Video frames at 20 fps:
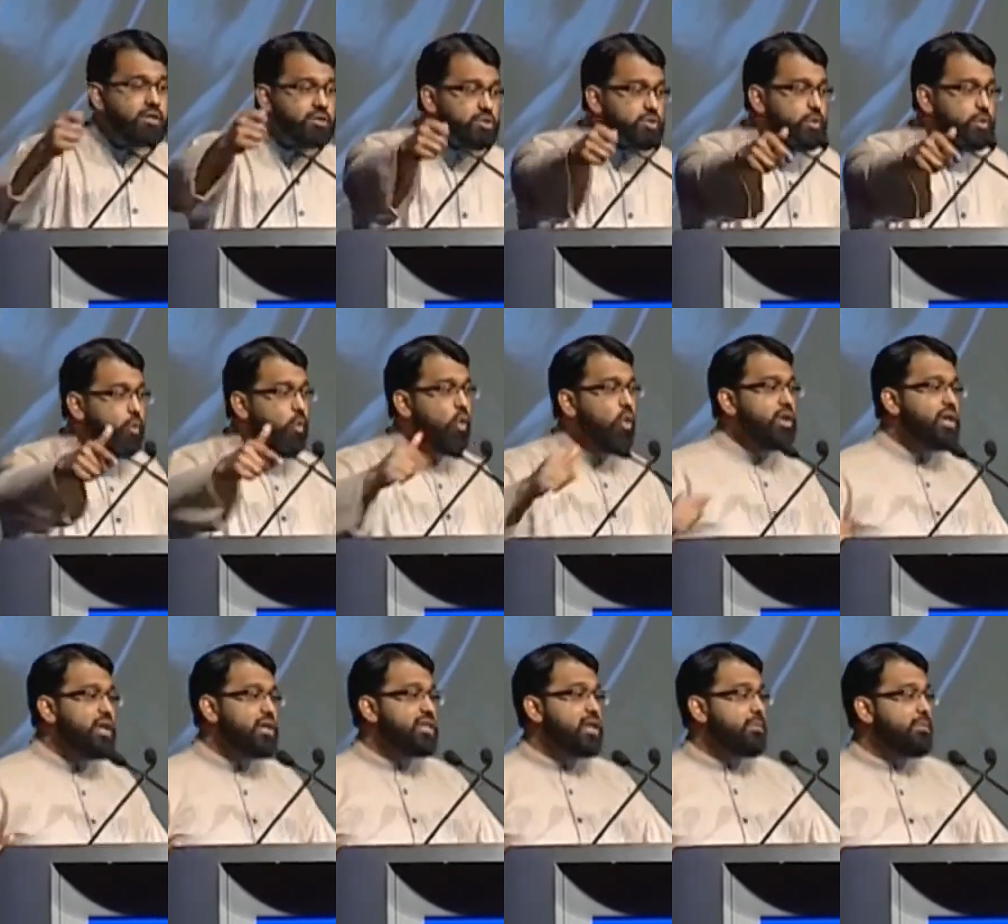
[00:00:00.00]
Allah is
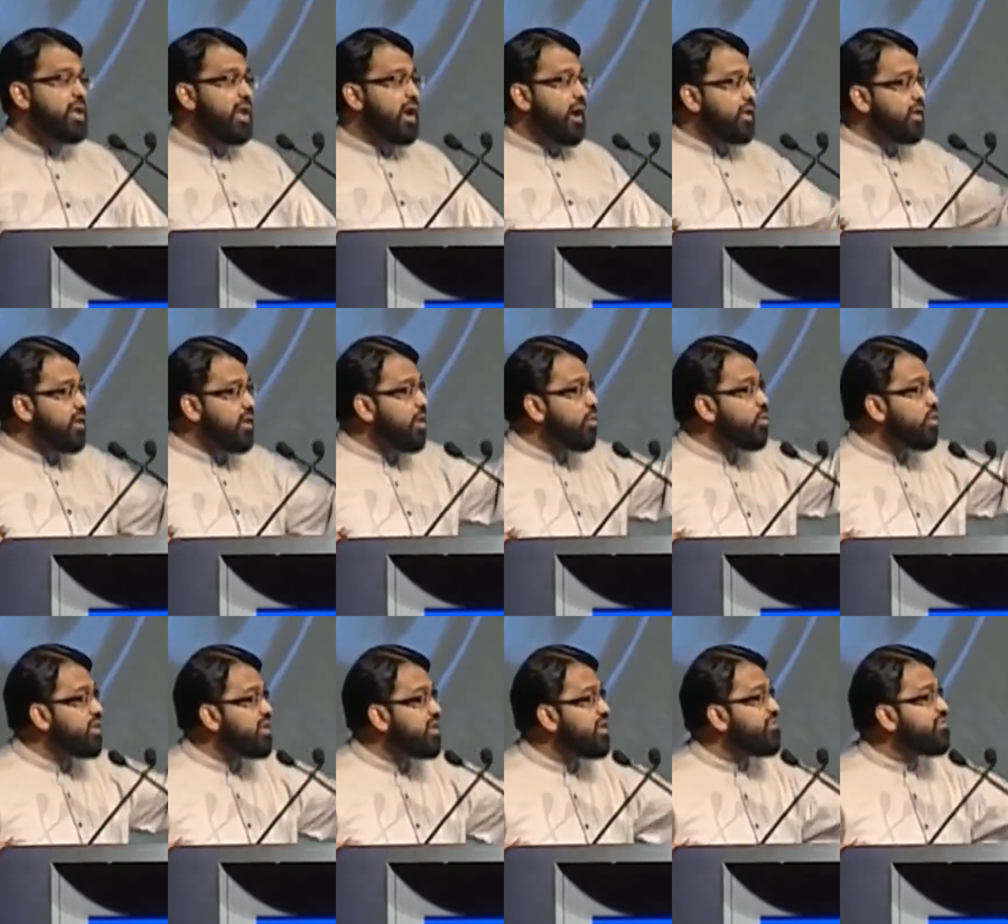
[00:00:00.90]
rewarding them,
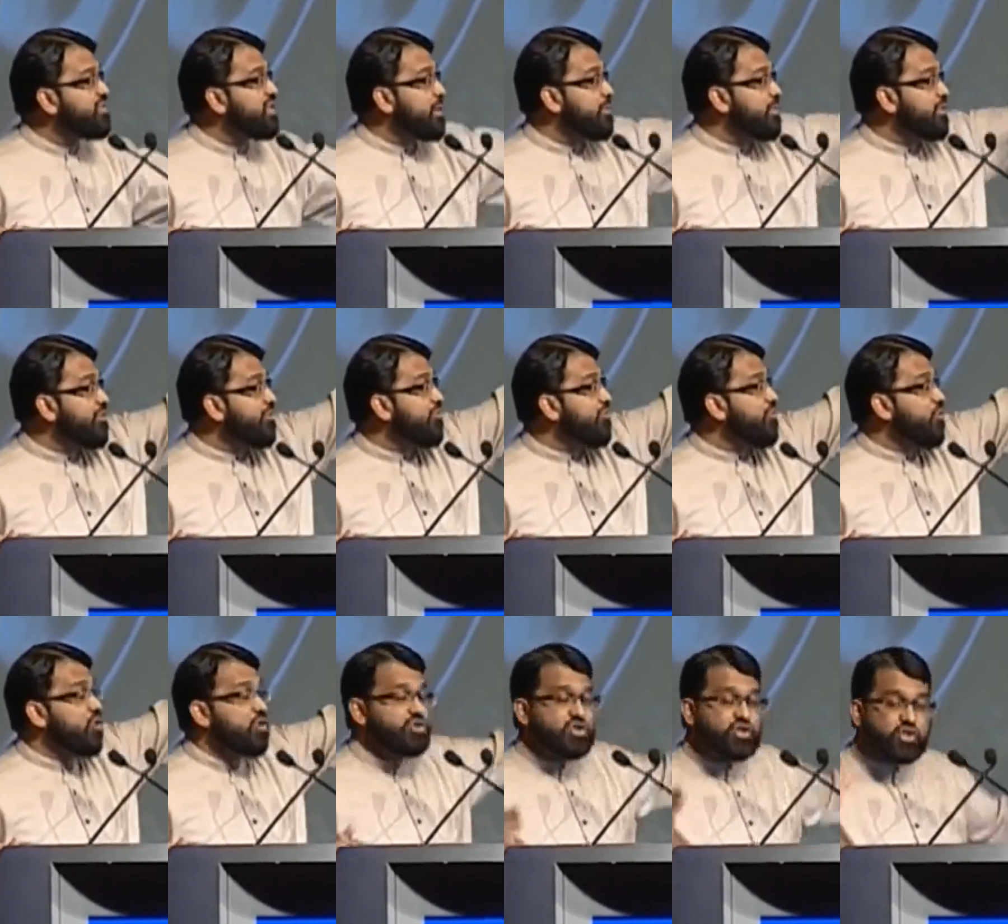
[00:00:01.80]
Allah will give them
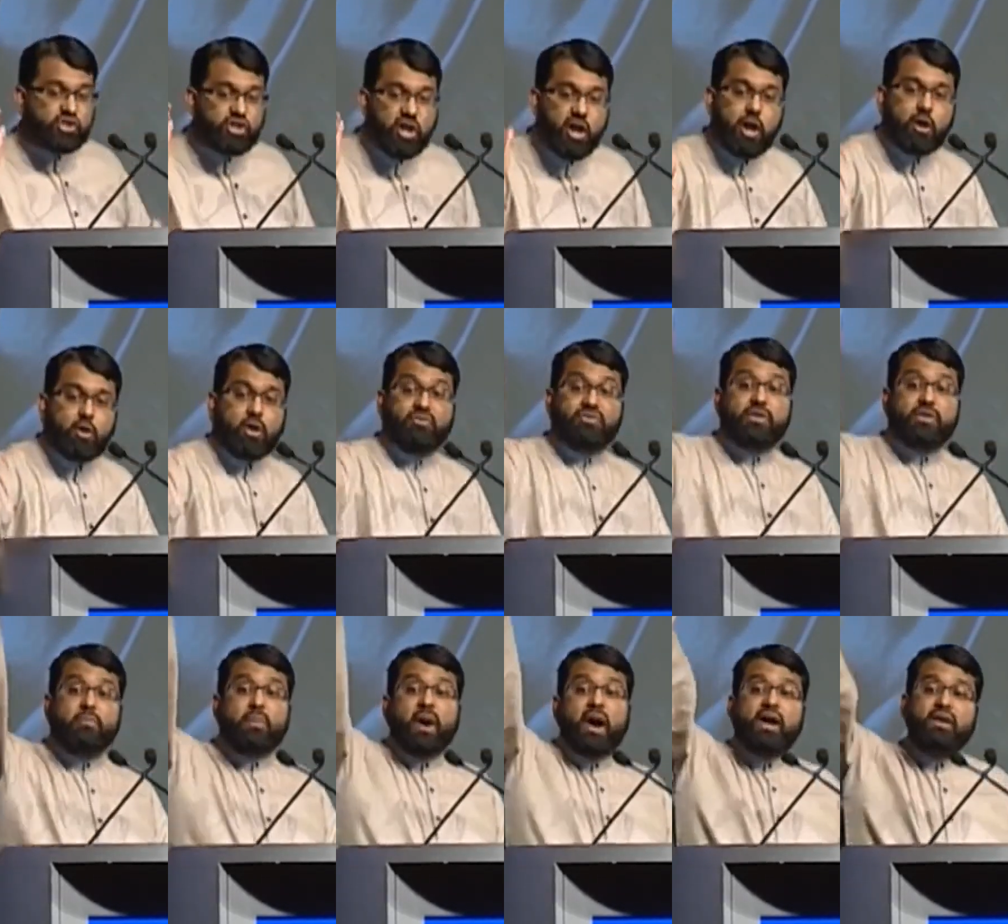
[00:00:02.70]
the first share
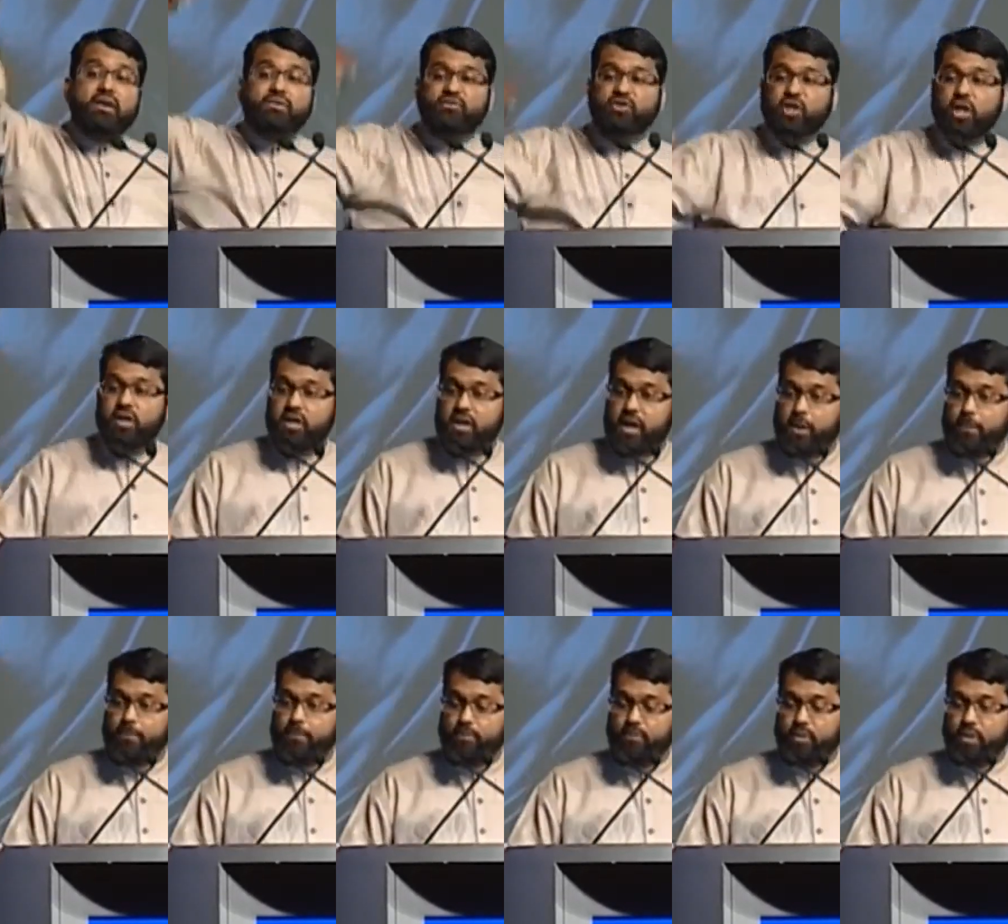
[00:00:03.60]
of the pie of
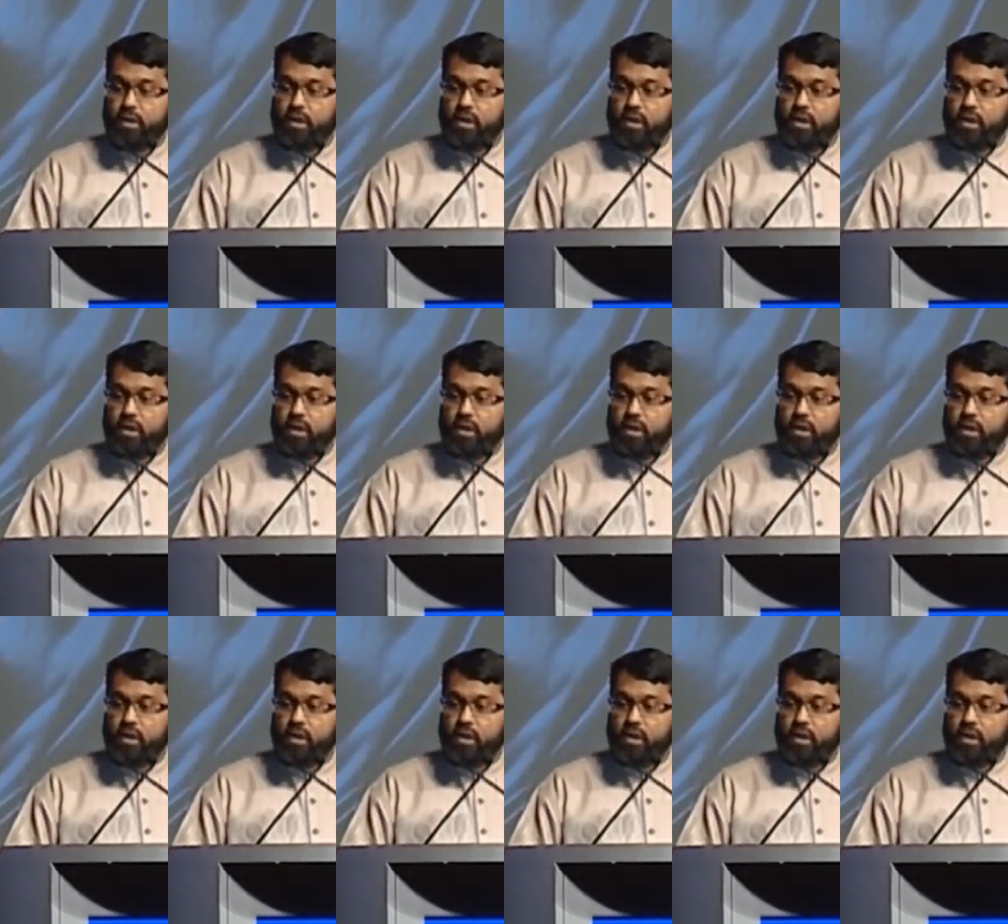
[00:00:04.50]
Jannah.